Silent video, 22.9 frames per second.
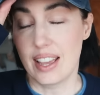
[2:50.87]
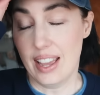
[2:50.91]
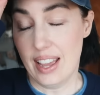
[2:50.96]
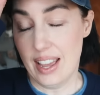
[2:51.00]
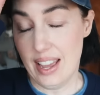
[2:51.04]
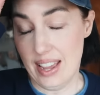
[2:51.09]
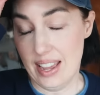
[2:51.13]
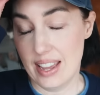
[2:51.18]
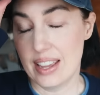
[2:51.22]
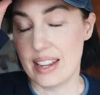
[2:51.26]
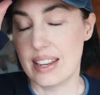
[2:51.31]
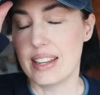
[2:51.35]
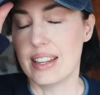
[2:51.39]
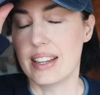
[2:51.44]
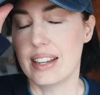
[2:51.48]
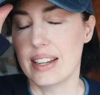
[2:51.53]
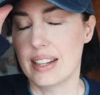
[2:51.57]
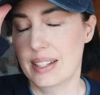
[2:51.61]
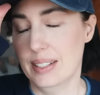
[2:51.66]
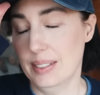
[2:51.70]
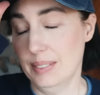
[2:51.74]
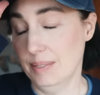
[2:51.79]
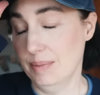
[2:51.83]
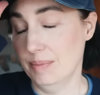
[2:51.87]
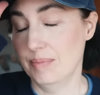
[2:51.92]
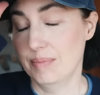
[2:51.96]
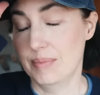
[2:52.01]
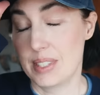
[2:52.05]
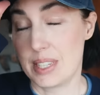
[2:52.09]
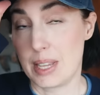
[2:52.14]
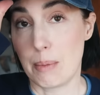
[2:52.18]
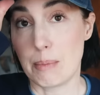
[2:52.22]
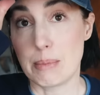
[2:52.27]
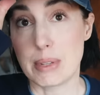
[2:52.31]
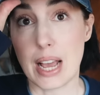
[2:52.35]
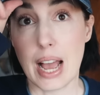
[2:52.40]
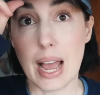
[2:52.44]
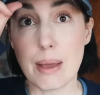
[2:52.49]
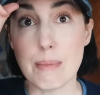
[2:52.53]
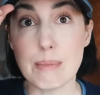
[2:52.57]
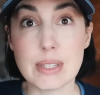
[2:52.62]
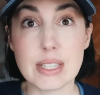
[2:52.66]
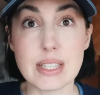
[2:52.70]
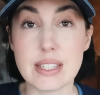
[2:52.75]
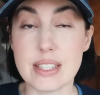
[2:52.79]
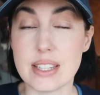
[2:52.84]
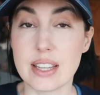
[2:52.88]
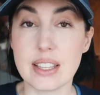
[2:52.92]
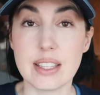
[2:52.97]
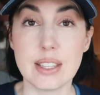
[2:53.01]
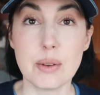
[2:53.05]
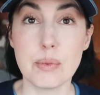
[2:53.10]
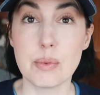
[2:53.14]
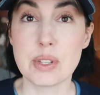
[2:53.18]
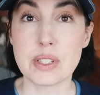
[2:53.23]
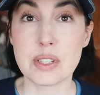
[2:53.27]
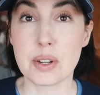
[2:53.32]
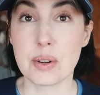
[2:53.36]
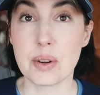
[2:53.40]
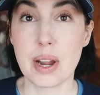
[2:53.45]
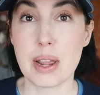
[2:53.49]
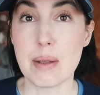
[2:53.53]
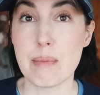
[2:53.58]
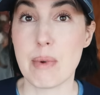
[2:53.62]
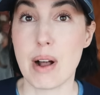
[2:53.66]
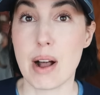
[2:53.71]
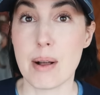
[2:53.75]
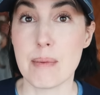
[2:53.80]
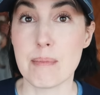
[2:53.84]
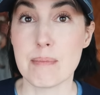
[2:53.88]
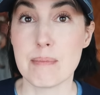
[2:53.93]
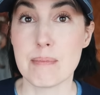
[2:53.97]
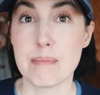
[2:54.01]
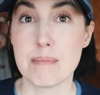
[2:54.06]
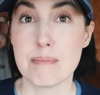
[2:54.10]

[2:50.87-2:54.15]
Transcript: And um, sometimes Tilly was a great mom,